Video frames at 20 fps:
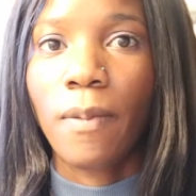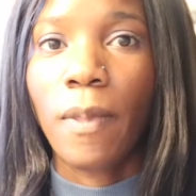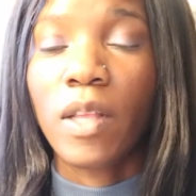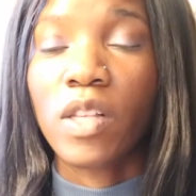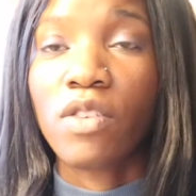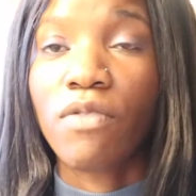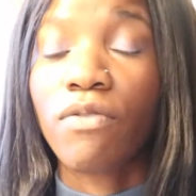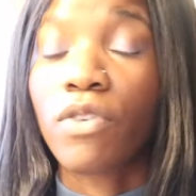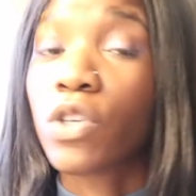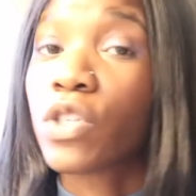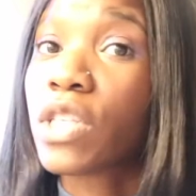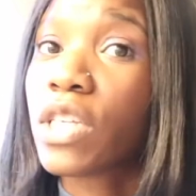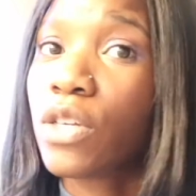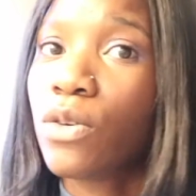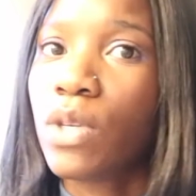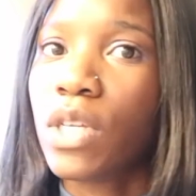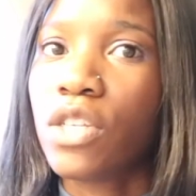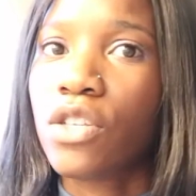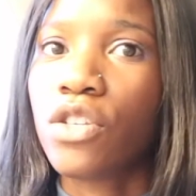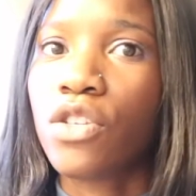That's the first thing
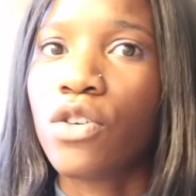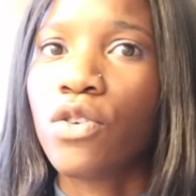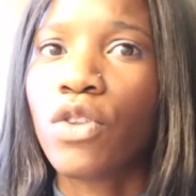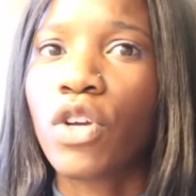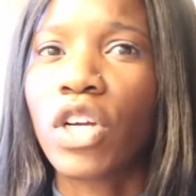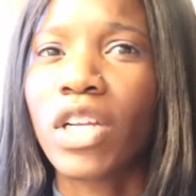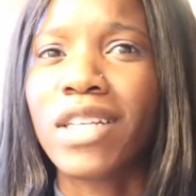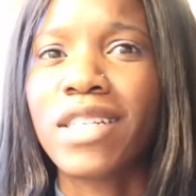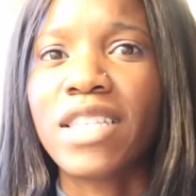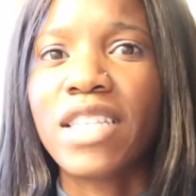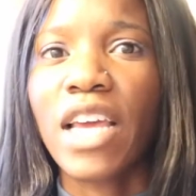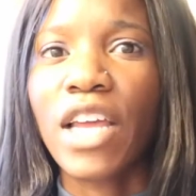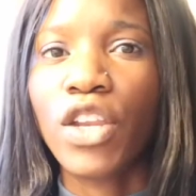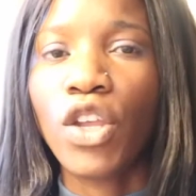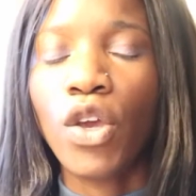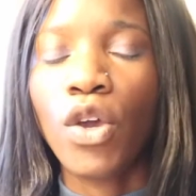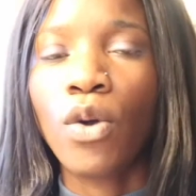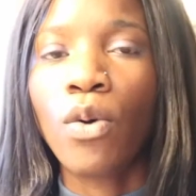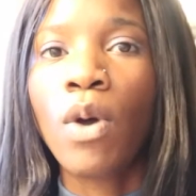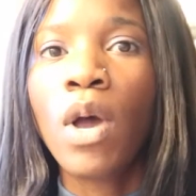you need to do. They're gonna send
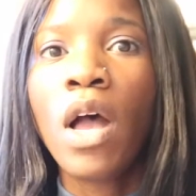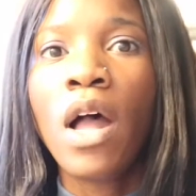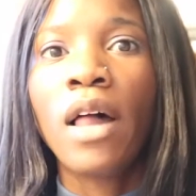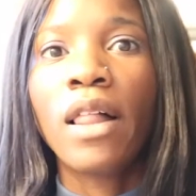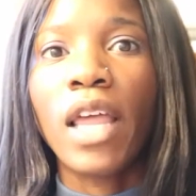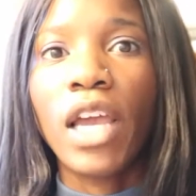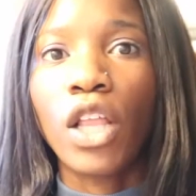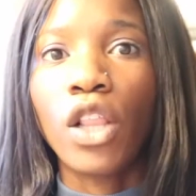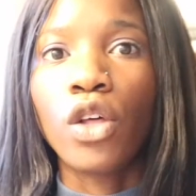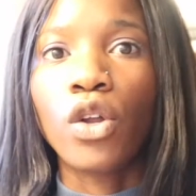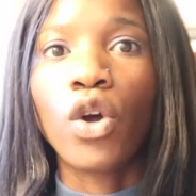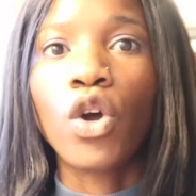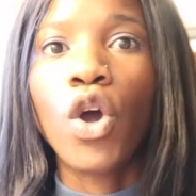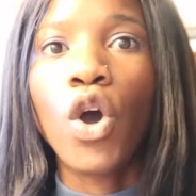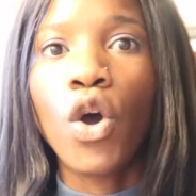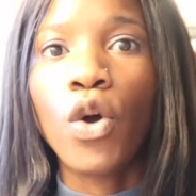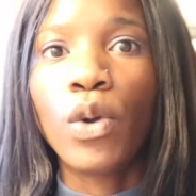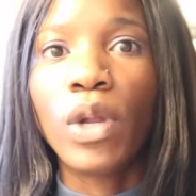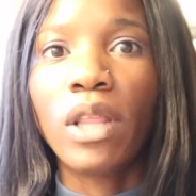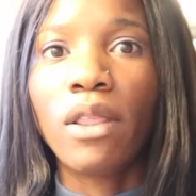you like a little
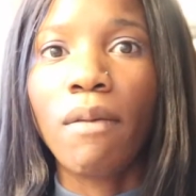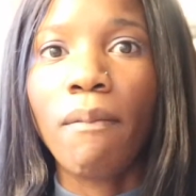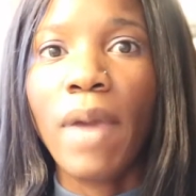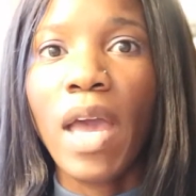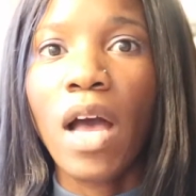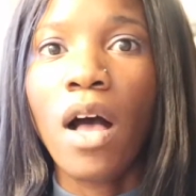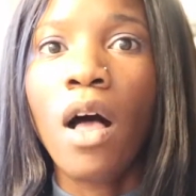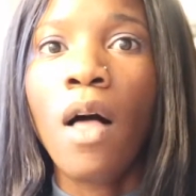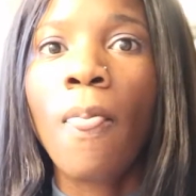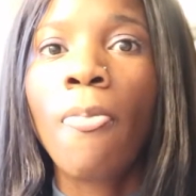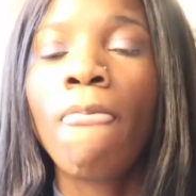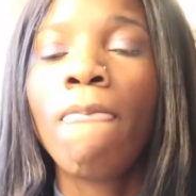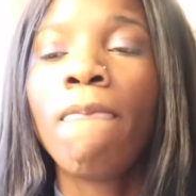code in the mail.